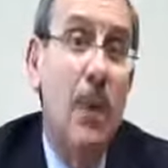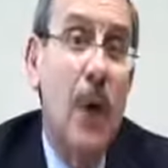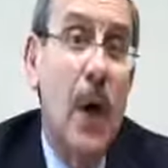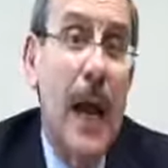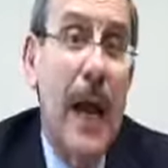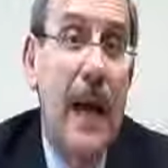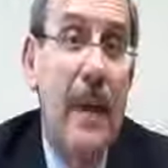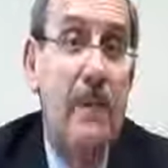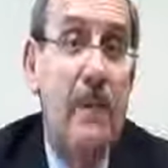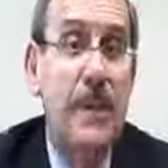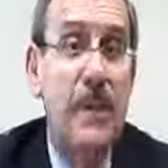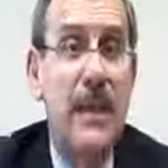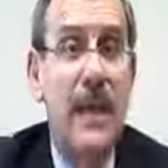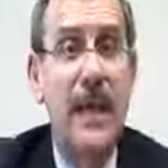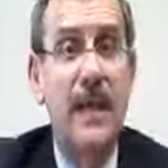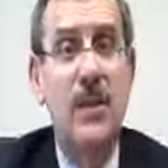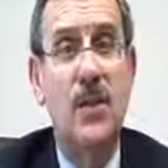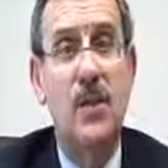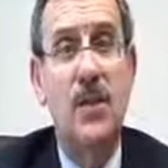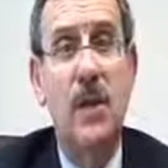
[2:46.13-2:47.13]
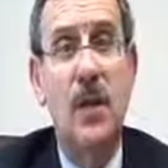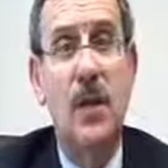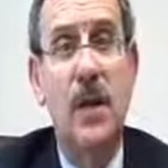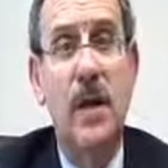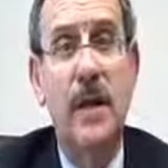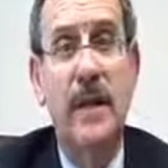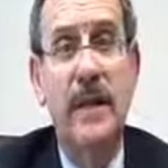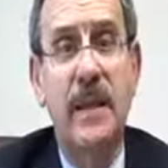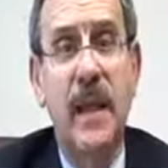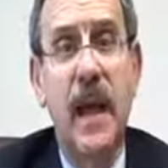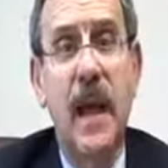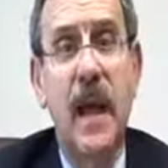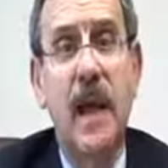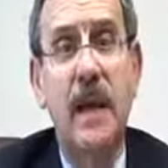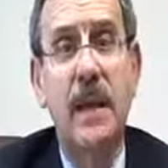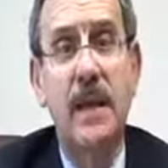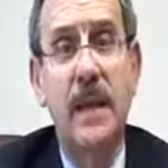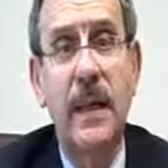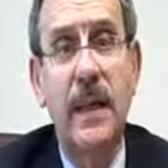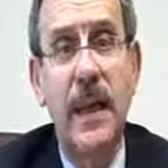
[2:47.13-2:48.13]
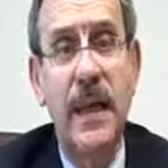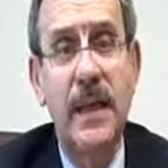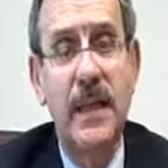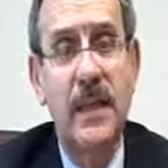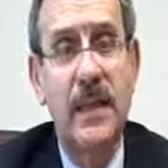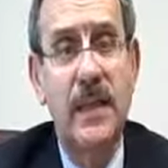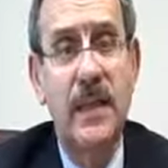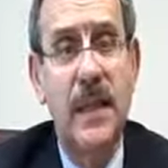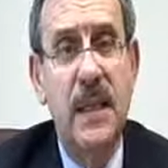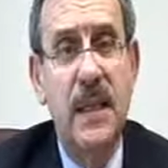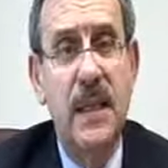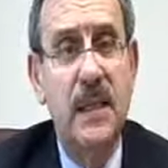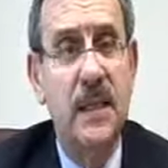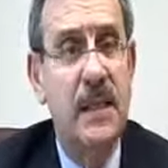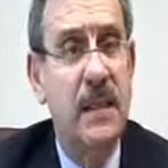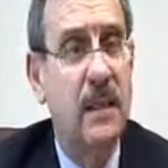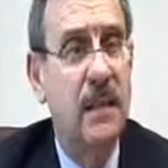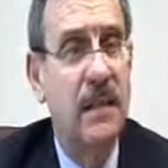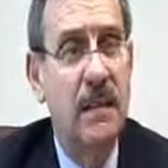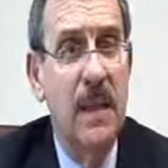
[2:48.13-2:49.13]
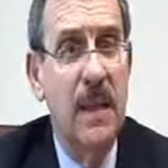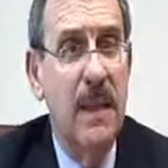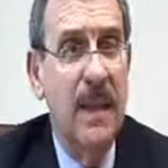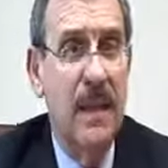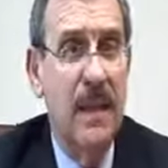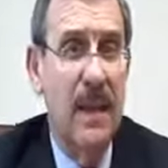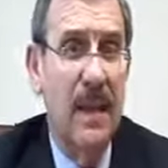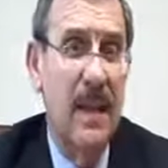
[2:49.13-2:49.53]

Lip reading: Perhaps they saw at the holiday season